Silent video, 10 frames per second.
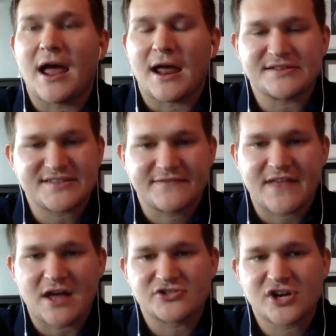I said
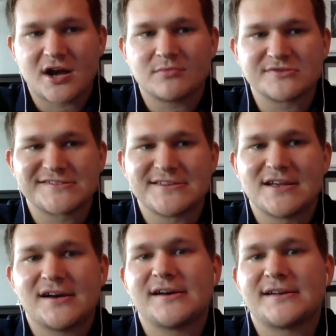that job was
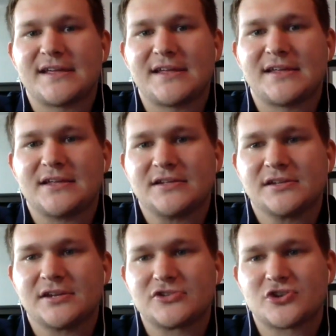not an
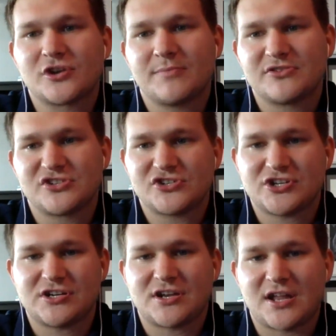attorney
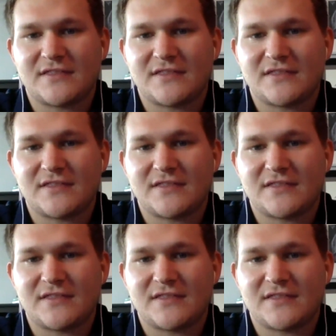position.